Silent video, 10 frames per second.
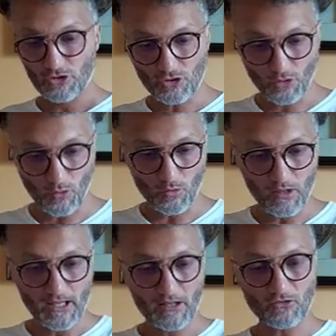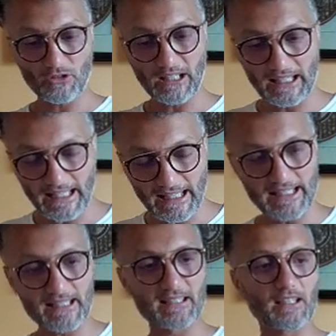So
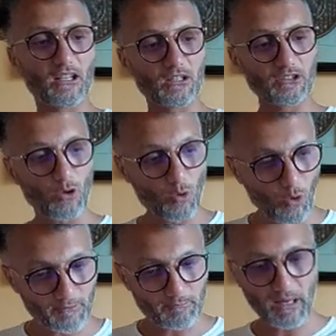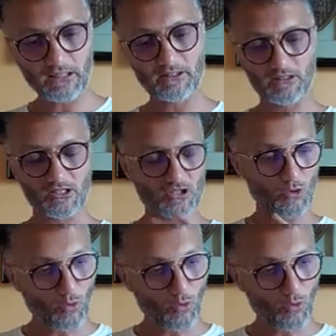release the old patterns,